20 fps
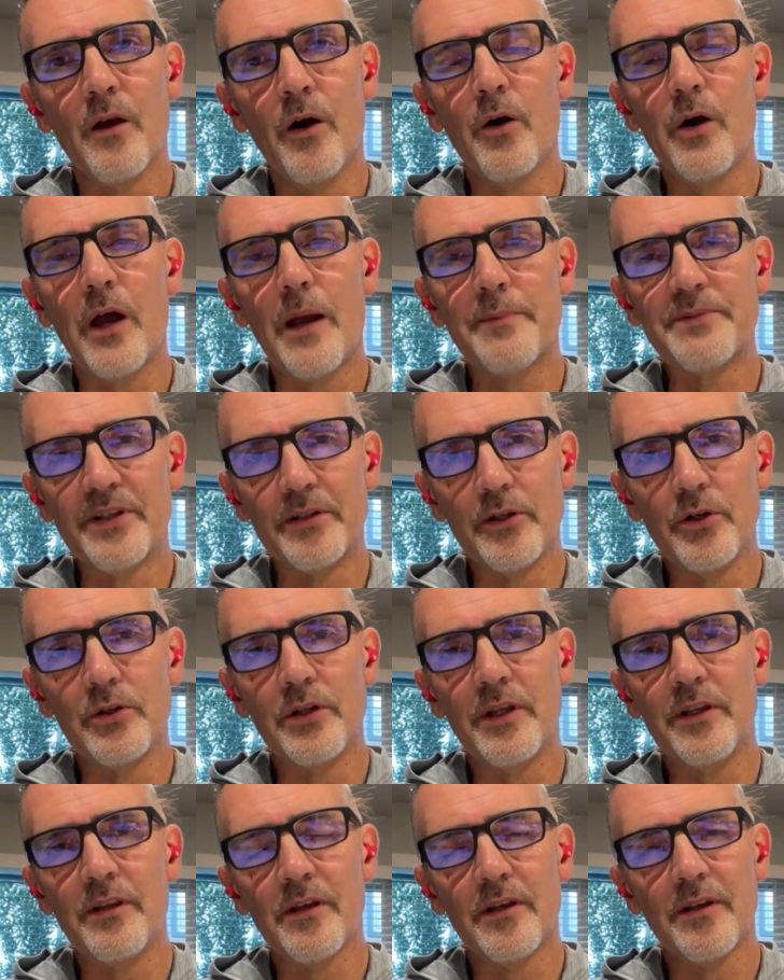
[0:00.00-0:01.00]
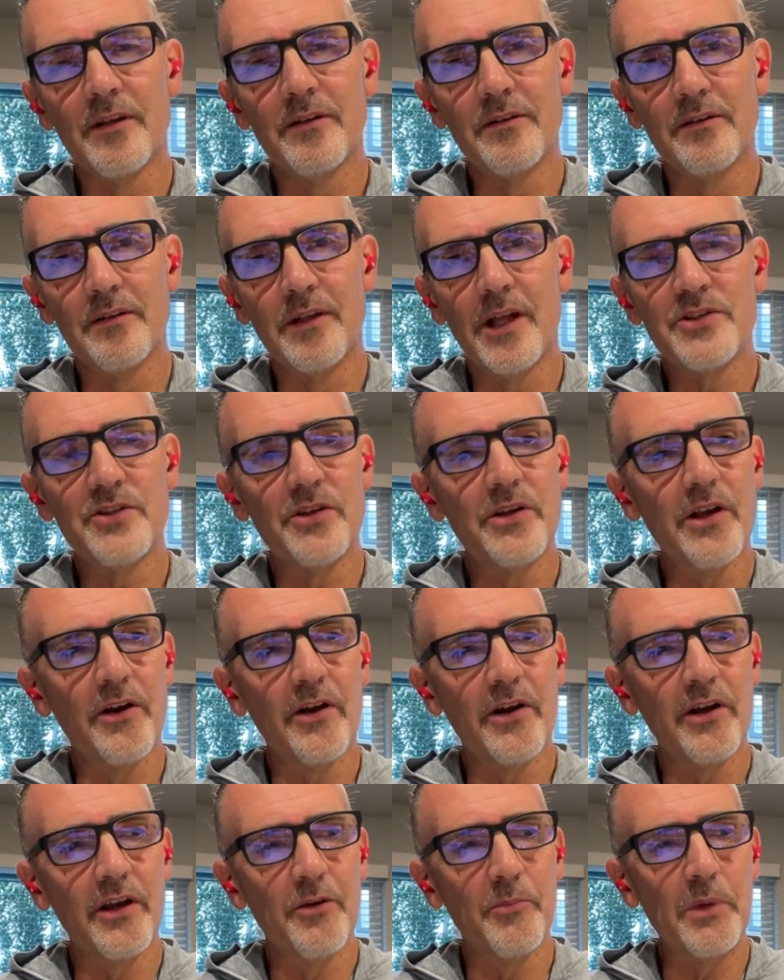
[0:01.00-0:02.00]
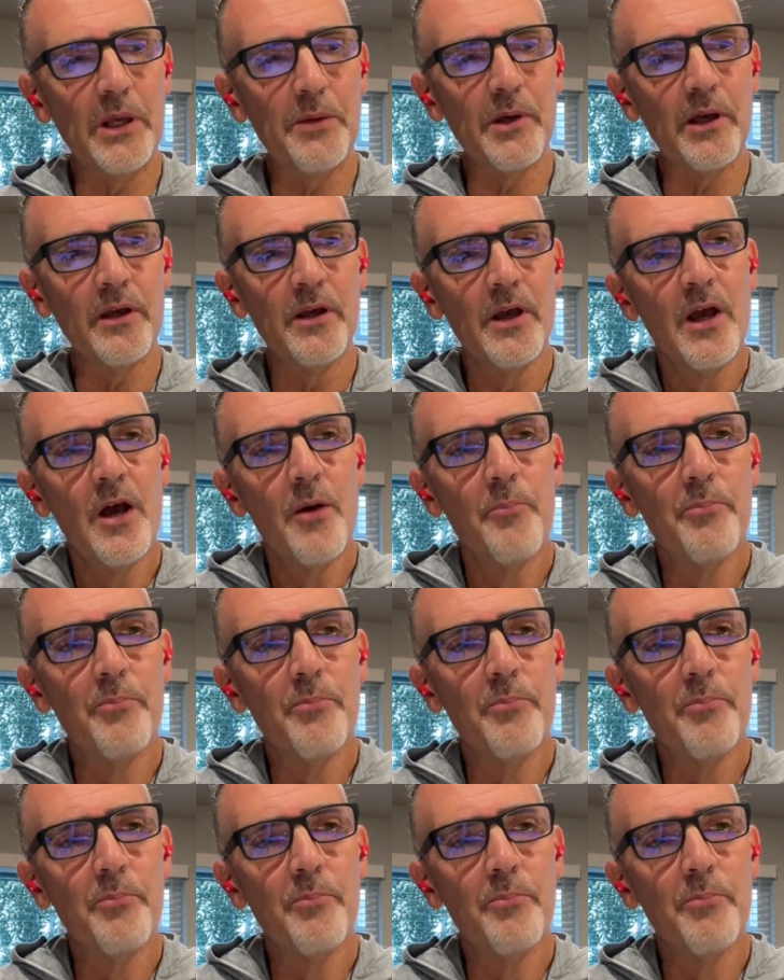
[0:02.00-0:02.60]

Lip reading: So, absolutely, the legendary Amoeba.